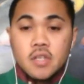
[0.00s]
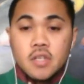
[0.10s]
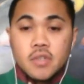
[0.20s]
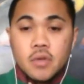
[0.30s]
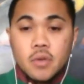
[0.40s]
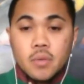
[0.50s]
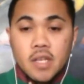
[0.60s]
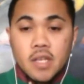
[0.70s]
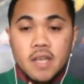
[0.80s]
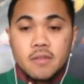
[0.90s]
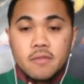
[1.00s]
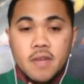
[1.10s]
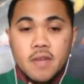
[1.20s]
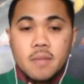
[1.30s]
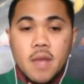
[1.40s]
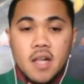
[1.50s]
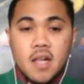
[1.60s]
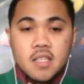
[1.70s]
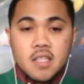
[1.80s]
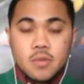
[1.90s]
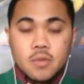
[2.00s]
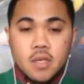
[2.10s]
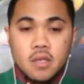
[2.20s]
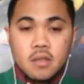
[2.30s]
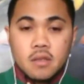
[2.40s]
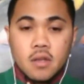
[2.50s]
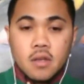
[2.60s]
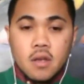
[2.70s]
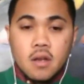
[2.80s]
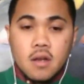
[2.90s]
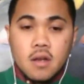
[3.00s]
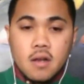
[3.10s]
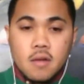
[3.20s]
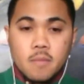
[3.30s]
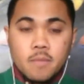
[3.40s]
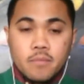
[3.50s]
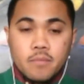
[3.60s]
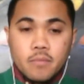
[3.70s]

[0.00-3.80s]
So you really have to find a balance between how